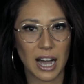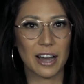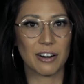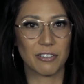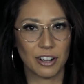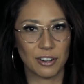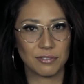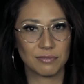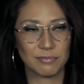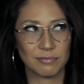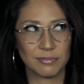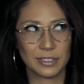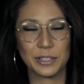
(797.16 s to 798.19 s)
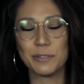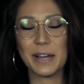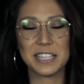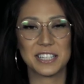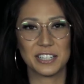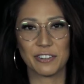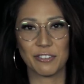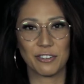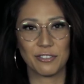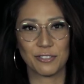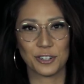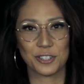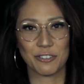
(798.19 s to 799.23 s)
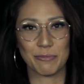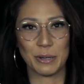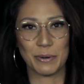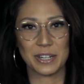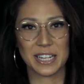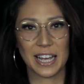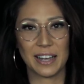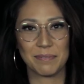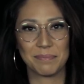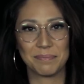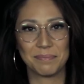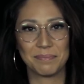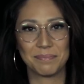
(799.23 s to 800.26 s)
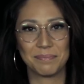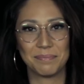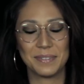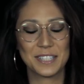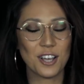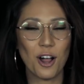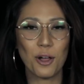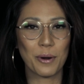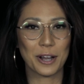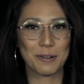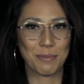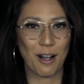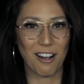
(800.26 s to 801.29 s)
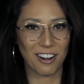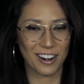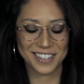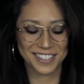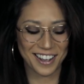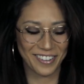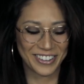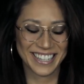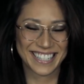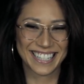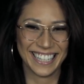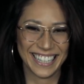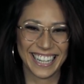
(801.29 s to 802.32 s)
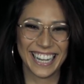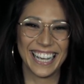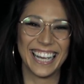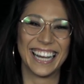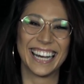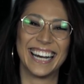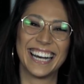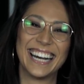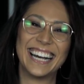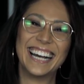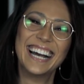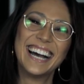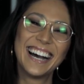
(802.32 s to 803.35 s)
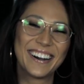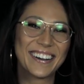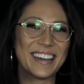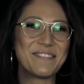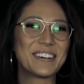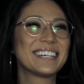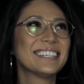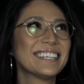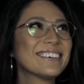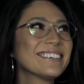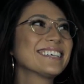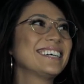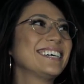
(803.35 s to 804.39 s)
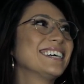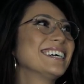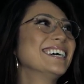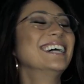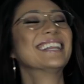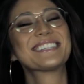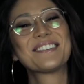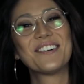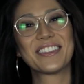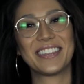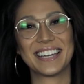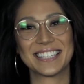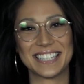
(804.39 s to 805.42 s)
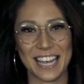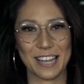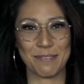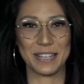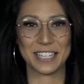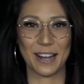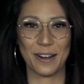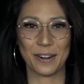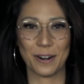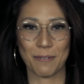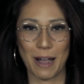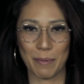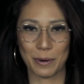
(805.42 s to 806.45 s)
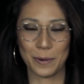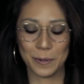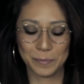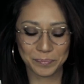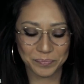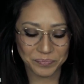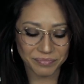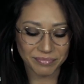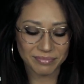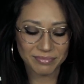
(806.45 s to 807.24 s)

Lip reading: I don't know. You might see a different version of me one day. It's all a work in progress, obviously. Okay, but clearly this whole thing has taken me down a rabbit hole.